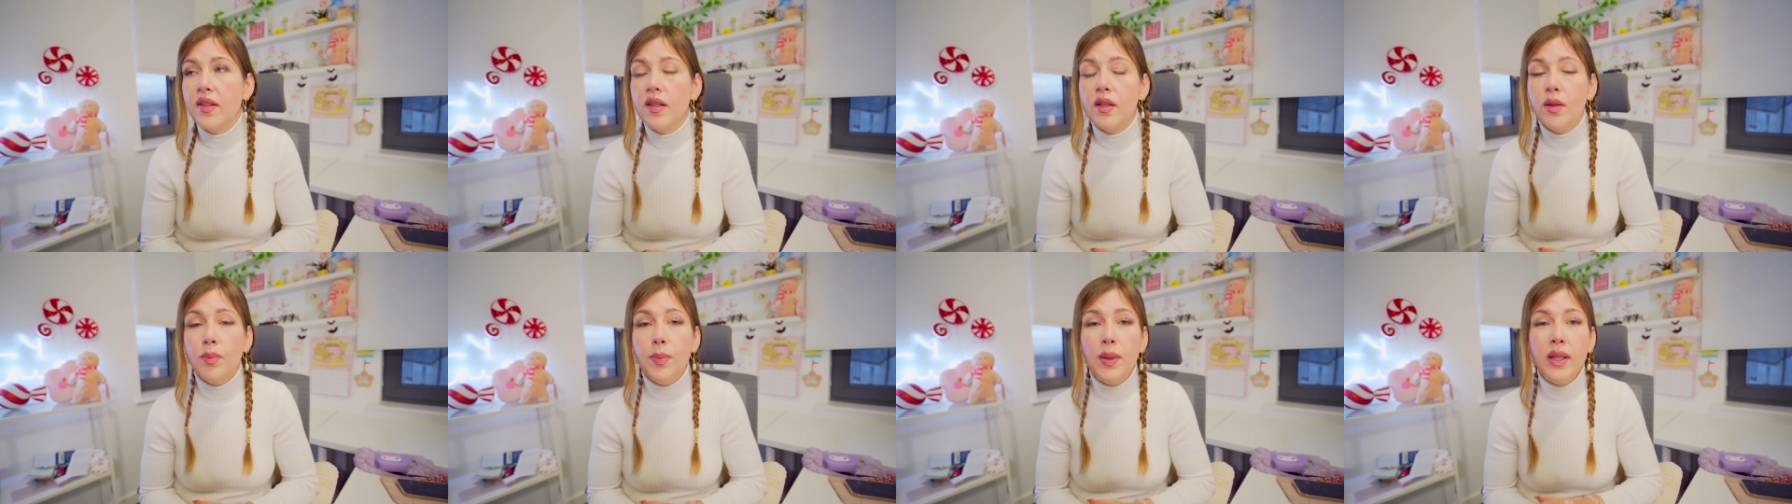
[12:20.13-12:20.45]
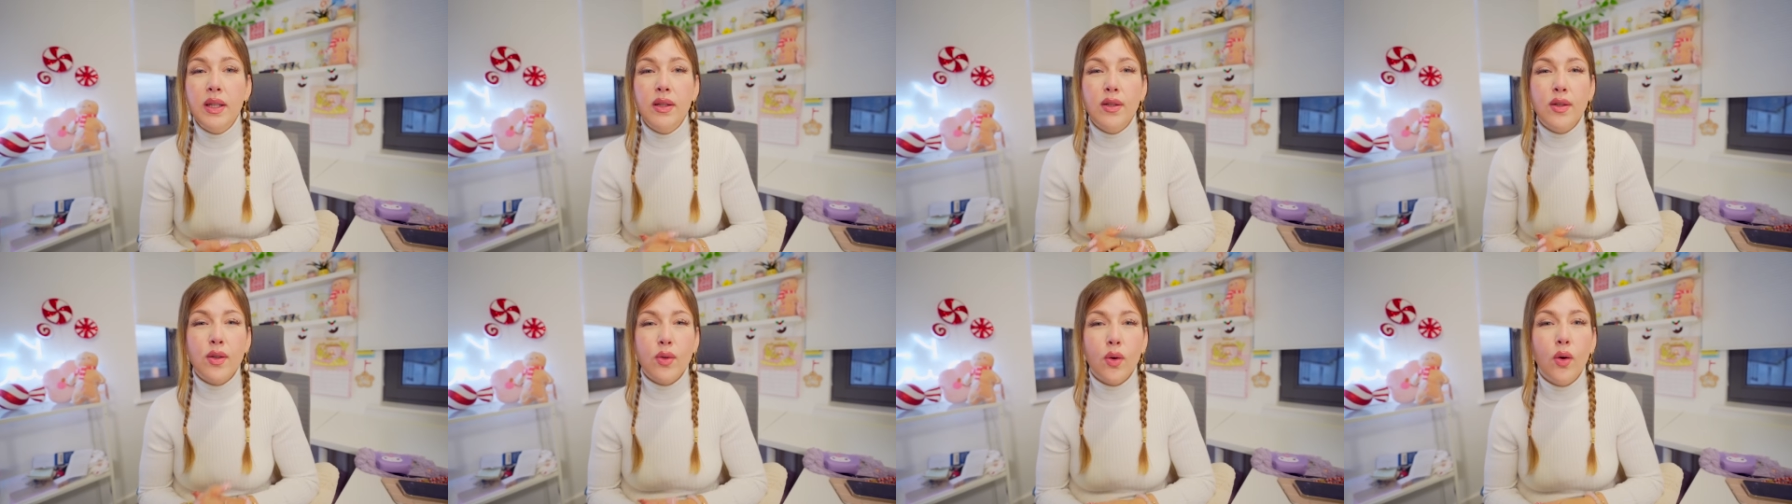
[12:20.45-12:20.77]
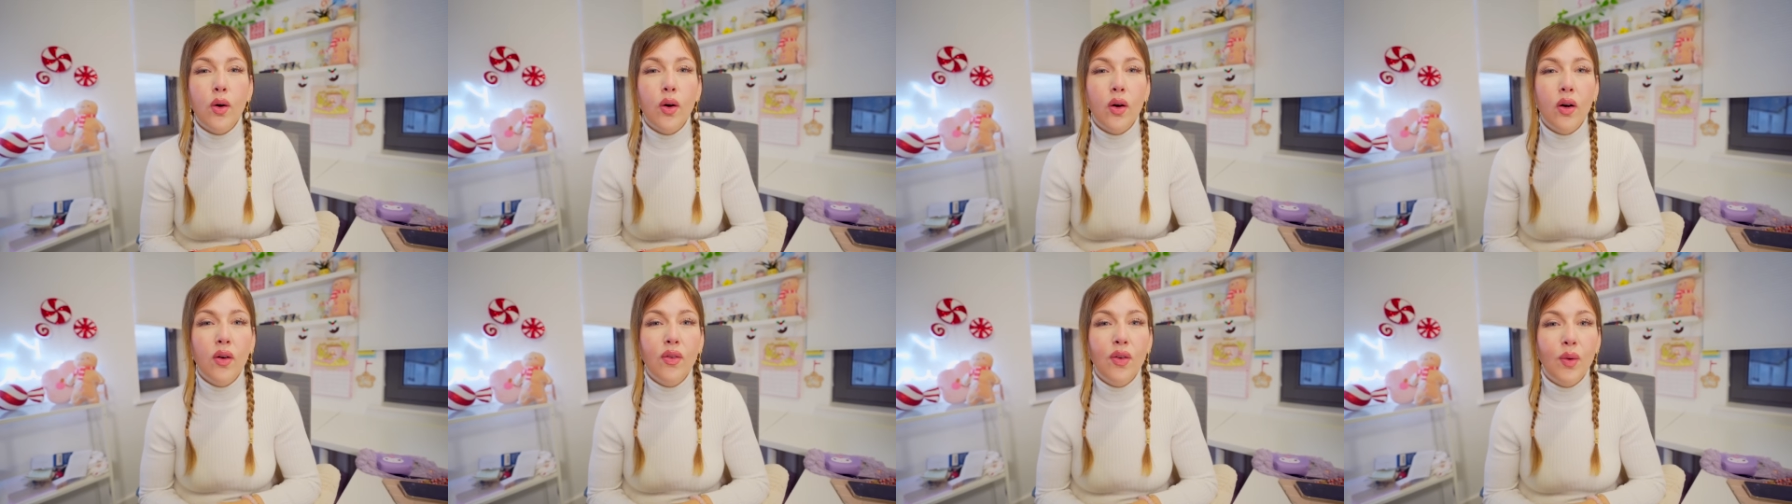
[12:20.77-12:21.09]
it's been so
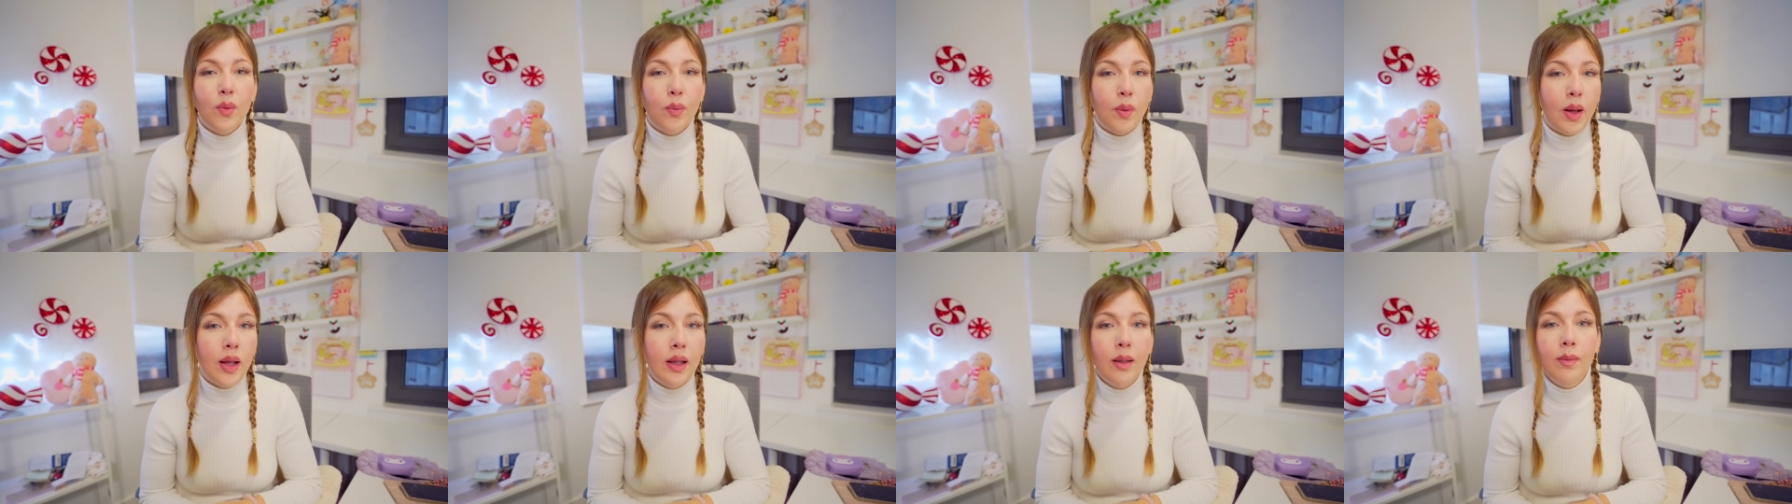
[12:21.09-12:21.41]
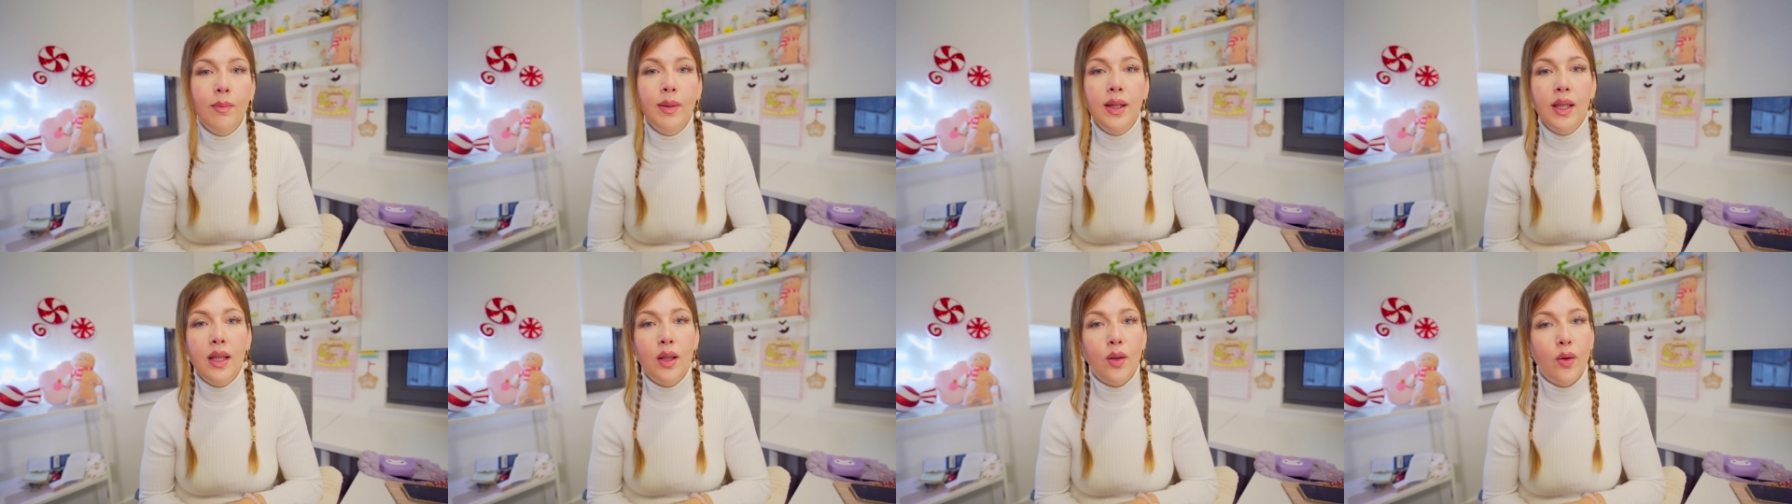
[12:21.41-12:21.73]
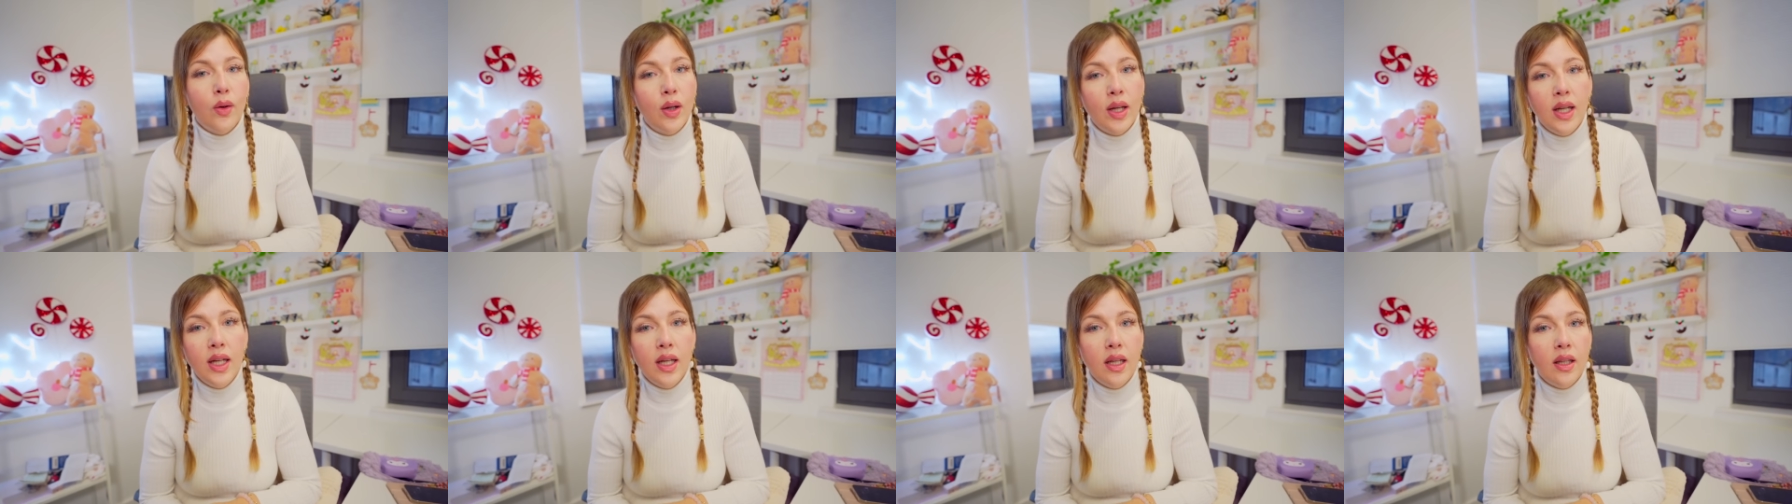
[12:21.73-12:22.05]
overwhelming
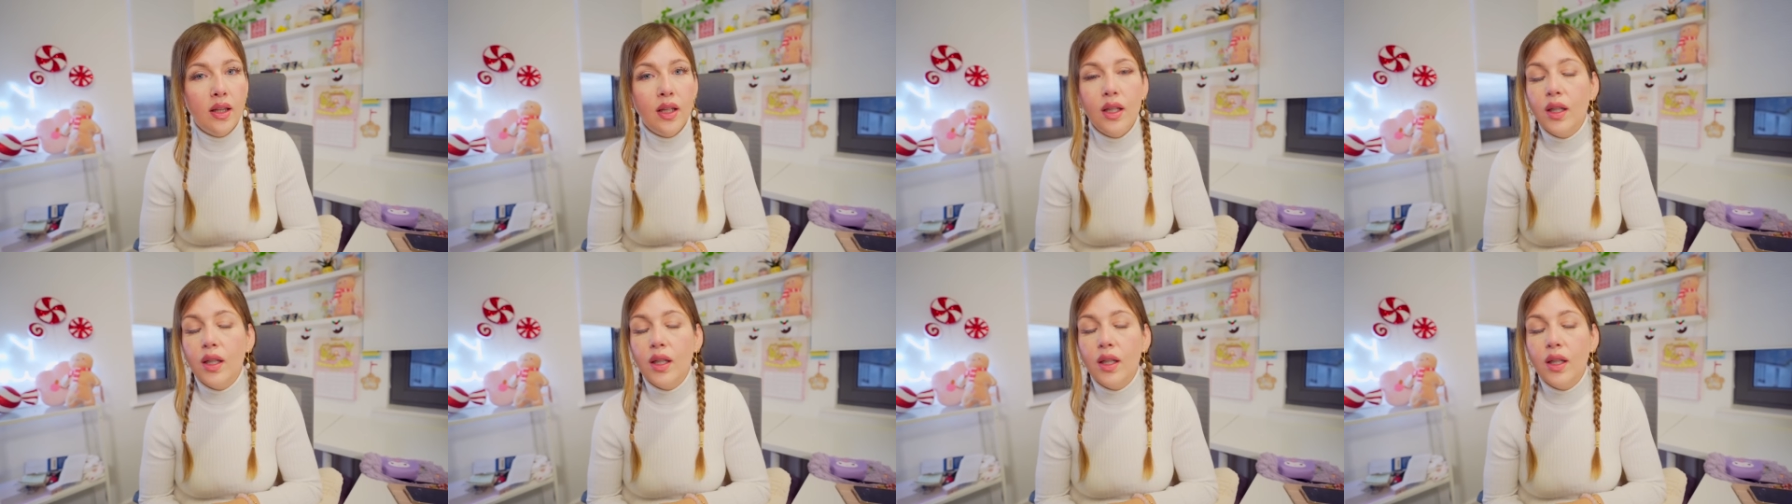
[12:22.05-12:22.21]
looking at